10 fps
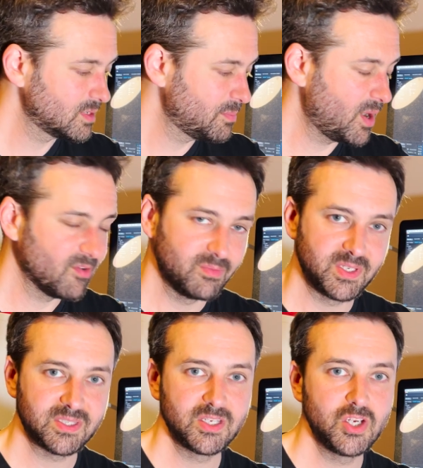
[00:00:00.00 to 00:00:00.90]
apart from
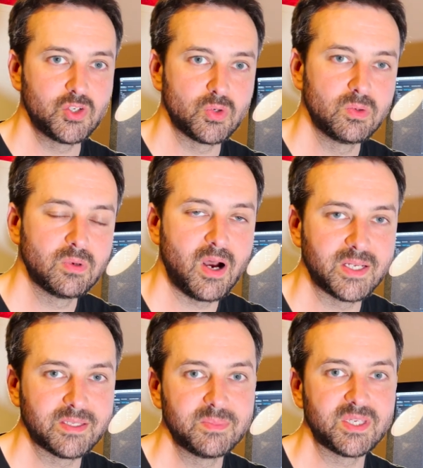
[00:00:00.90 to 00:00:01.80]
just the usual
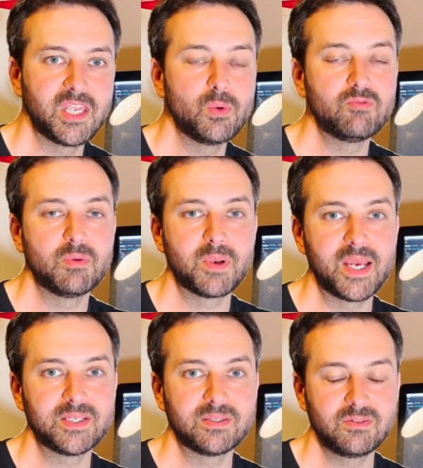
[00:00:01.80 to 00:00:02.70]
items that you would
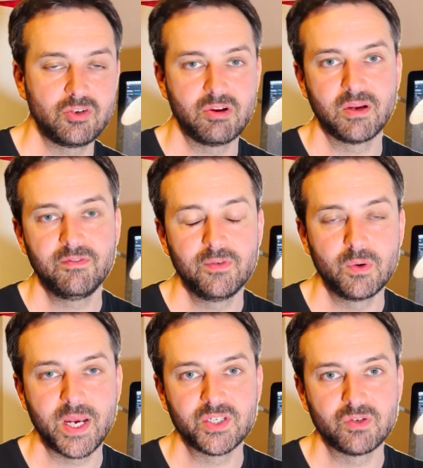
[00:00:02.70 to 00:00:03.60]
replace during a
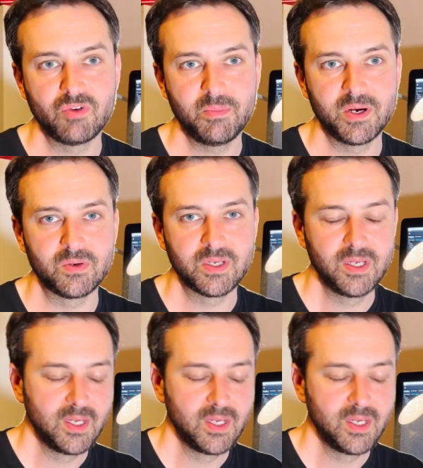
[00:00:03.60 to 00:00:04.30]
full engine rebuild.